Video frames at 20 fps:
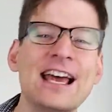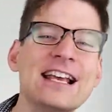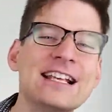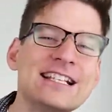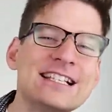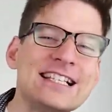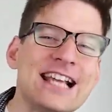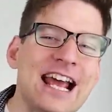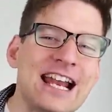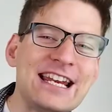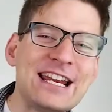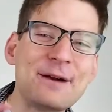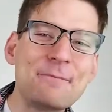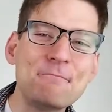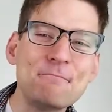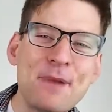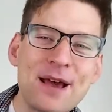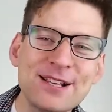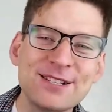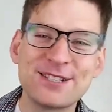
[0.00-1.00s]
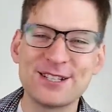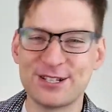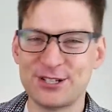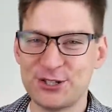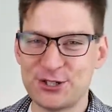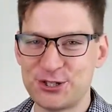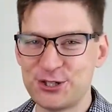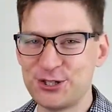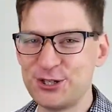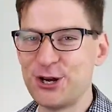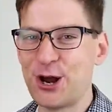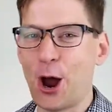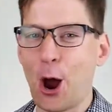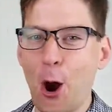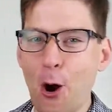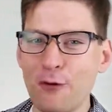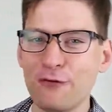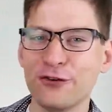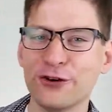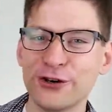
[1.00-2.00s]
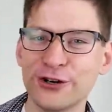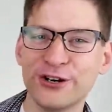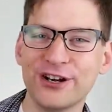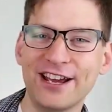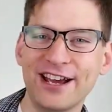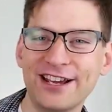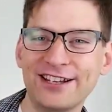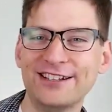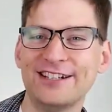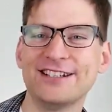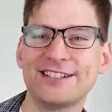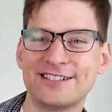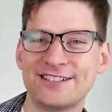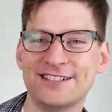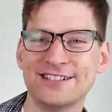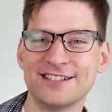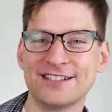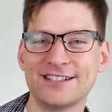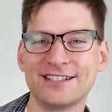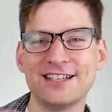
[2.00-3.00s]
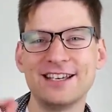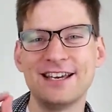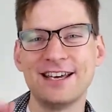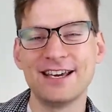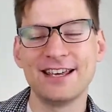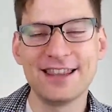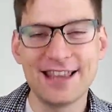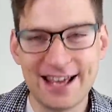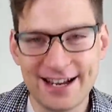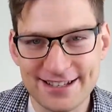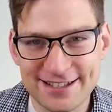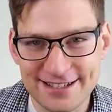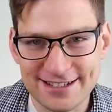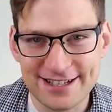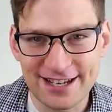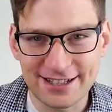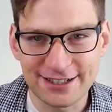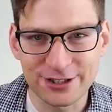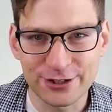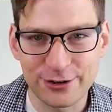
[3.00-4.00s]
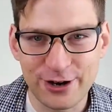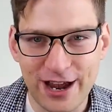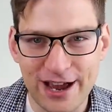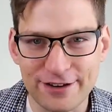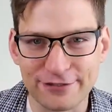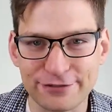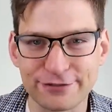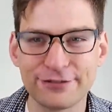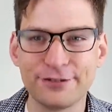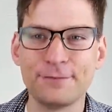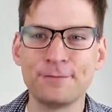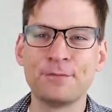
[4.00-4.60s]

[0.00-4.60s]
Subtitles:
send a message over a distance. That is a telegraph.